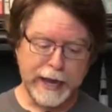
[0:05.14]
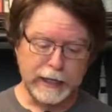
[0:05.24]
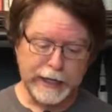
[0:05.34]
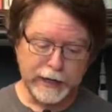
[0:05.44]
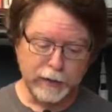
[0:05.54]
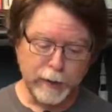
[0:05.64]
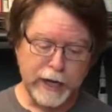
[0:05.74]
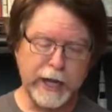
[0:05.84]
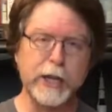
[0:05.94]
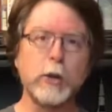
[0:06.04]
Alien
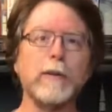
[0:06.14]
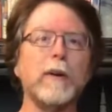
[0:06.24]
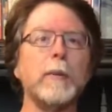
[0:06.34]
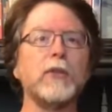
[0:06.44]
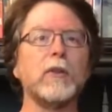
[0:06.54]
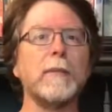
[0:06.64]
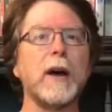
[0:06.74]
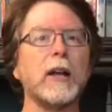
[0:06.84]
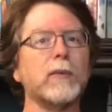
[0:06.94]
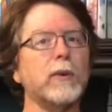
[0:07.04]
3D UFO Mystery
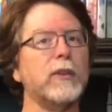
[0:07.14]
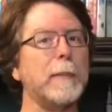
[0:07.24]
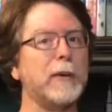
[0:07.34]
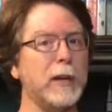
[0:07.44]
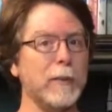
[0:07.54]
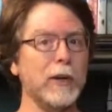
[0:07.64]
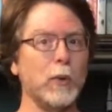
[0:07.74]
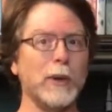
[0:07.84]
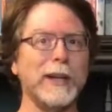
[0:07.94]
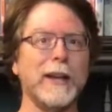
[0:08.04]
Box for September
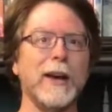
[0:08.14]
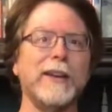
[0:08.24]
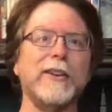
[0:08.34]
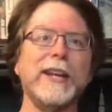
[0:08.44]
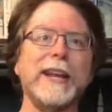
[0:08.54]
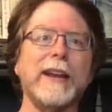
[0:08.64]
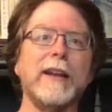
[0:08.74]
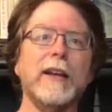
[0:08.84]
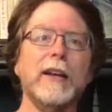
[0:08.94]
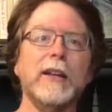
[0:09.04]

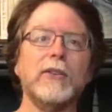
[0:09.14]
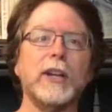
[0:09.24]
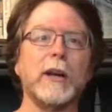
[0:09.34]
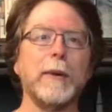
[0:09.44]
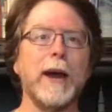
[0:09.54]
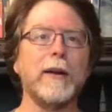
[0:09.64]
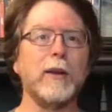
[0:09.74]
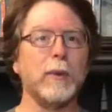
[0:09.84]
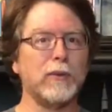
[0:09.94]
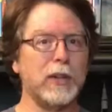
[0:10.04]
2019. Stick around
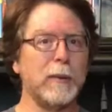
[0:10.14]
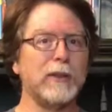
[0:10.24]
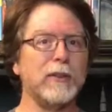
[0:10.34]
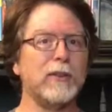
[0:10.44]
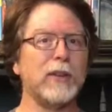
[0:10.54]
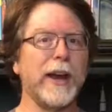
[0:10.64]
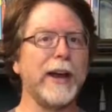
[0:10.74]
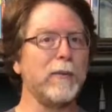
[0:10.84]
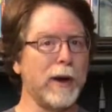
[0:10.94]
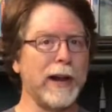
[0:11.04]
and we'll see what's
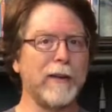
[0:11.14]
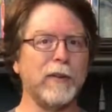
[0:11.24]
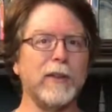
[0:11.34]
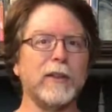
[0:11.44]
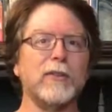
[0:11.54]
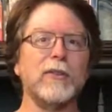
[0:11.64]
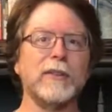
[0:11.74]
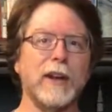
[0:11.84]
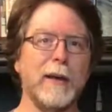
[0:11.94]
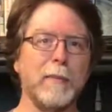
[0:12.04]
inside right after this.
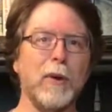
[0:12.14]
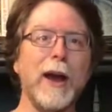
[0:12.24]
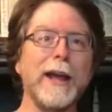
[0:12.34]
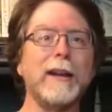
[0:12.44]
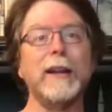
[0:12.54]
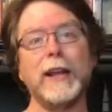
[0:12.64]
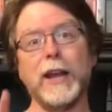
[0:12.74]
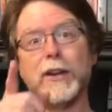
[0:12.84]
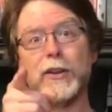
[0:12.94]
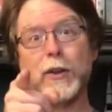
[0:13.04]
I'm Bryan
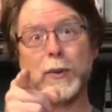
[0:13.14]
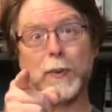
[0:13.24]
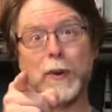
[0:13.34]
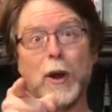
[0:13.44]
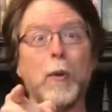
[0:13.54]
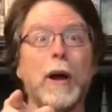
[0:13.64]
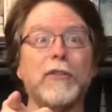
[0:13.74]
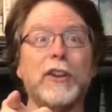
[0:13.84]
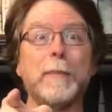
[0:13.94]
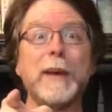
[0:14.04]
and you are watching